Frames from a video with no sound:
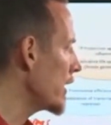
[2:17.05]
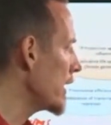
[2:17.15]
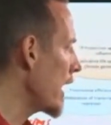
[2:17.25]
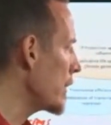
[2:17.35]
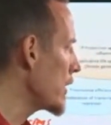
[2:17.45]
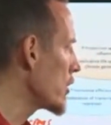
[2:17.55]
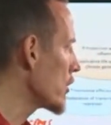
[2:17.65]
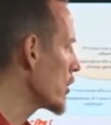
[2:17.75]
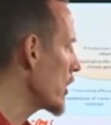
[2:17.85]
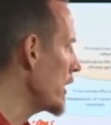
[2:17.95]
that damage
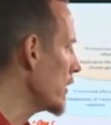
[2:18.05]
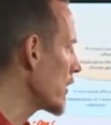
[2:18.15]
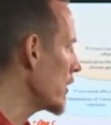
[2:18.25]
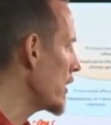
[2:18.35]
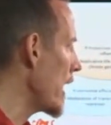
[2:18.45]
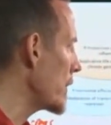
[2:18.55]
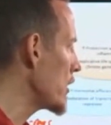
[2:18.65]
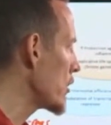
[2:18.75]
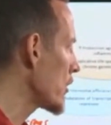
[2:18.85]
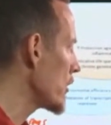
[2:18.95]
your genes, that
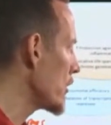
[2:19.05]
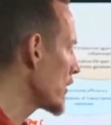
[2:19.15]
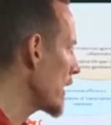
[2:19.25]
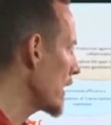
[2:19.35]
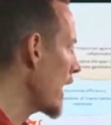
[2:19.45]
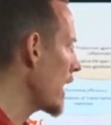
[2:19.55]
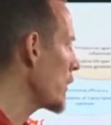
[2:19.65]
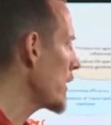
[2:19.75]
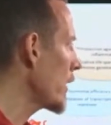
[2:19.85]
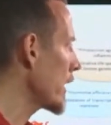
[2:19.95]
damage your, your
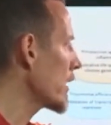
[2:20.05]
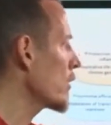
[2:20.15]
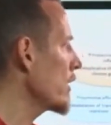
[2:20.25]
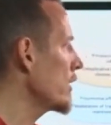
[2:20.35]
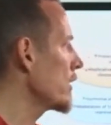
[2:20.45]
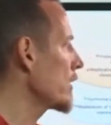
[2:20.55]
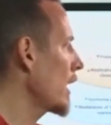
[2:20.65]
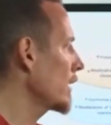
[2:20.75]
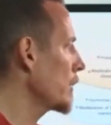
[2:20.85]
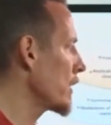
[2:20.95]
DNA. We know it increases
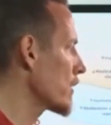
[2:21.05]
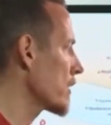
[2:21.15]
telomere